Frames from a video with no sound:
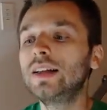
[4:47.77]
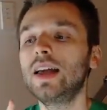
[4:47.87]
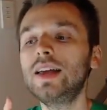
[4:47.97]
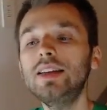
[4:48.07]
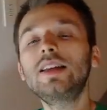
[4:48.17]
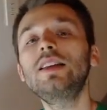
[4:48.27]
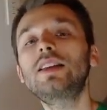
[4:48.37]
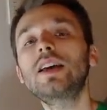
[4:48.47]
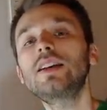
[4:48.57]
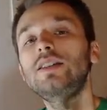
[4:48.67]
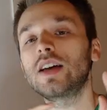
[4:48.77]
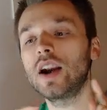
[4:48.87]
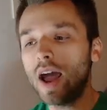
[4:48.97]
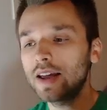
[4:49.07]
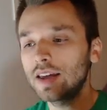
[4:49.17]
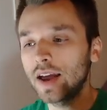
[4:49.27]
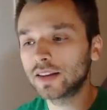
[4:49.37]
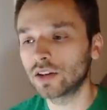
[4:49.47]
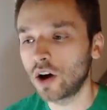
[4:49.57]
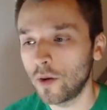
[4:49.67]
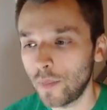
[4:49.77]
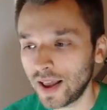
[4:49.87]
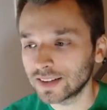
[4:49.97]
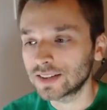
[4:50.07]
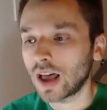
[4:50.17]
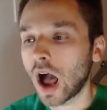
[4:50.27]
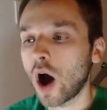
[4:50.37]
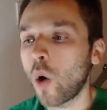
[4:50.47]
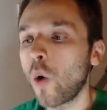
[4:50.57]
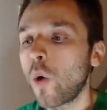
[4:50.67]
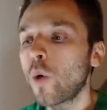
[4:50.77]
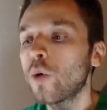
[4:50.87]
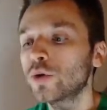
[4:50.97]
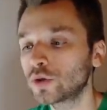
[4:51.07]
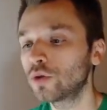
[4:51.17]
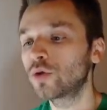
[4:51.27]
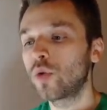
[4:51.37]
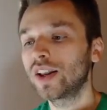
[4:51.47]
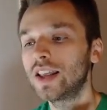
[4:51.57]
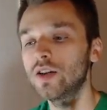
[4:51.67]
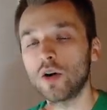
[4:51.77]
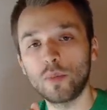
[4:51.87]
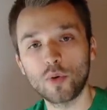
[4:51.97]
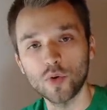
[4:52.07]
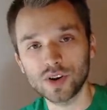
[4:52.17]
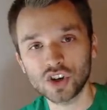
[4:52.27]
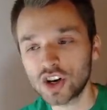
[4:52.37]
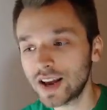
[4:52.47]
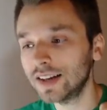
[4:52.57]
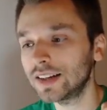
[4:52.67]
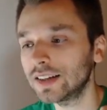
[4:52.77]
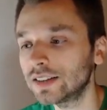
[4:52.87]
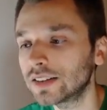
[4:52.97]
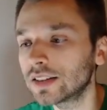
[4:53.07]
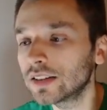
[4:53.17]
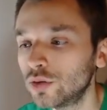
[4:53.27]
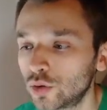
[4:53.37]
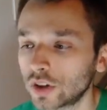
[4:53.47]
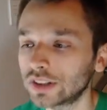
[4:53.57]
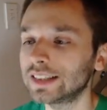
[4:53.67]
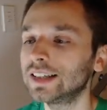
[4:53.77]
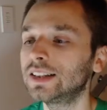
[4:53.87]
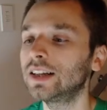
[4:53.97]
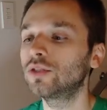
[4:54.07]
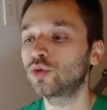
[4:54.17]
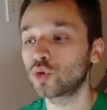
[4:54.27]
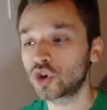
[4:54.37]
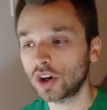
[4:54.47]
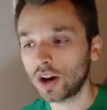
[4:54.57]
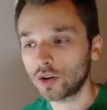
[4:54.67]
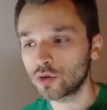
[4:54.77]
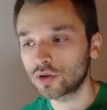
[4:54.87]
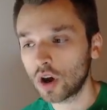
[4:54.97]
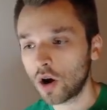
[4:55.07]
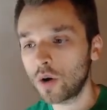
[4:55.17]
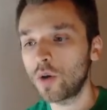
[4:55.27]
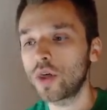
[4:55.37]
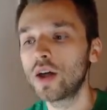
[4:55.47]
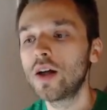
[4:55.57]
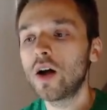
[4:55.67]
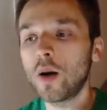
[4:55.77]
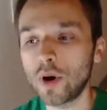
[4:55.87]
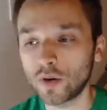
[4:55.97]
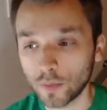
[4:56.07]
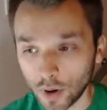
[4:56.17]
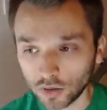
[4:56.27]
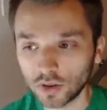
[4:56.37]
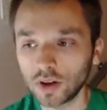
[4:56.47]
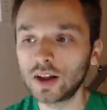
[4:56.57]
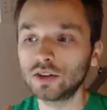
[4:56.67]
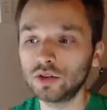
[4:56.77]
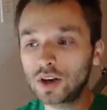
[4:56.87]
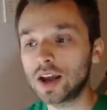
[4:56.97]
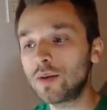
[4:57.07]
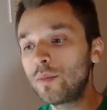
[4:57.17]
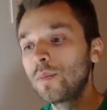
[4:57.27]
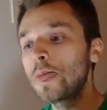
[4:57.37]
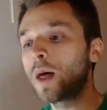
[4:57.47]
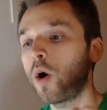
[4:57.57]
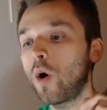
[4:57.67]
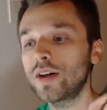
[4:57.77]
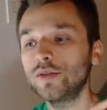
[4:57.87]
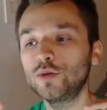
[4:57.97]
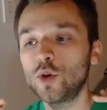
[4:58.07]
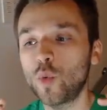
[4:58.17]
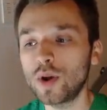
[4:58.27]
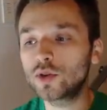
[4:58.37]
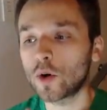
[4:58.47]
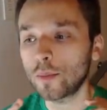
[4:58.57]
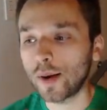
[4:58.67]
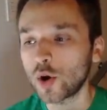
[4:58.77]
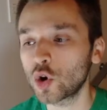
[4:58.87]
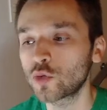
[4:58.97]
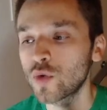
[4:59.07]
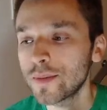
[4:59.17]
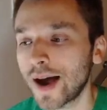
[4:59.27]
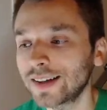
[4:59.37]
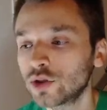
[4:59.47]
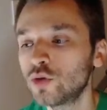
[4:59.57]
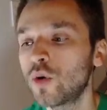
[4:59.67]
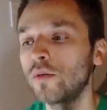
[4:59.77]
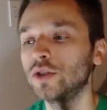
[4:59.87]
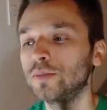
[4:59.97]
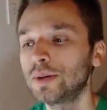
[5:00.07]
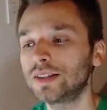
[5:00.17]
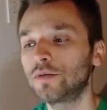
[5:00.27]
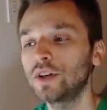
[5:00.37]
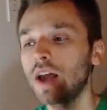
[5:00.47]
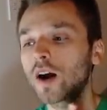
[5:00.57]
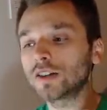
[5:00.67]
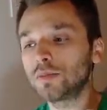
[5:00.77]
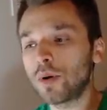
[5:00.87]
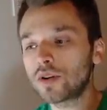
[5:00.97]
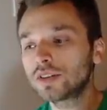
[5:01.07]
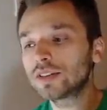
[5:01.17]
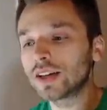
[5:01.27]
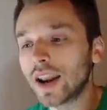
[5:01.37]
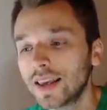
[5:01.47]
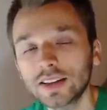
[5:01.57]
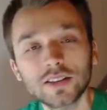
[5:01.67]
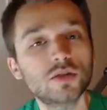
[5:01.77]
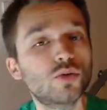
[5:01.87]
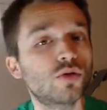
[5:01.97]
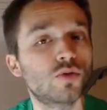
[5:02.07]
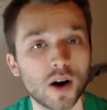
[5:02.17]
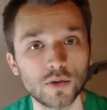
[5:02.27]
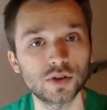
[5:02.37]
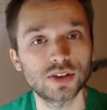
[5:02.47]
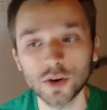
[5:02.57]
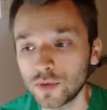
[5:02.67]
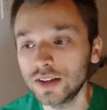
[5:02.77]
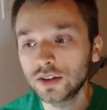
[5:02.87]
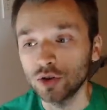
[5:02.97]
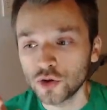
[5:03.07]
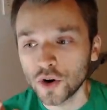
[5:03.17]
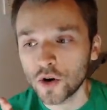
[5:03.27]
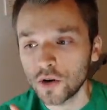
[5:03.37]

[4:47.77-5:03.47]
In any case, like and comments are also greatly appreciated. Do not hesitate to share your thoughts about the mod, the game, or if the winter period reminds you of a specific experience linked to the Driver series you know.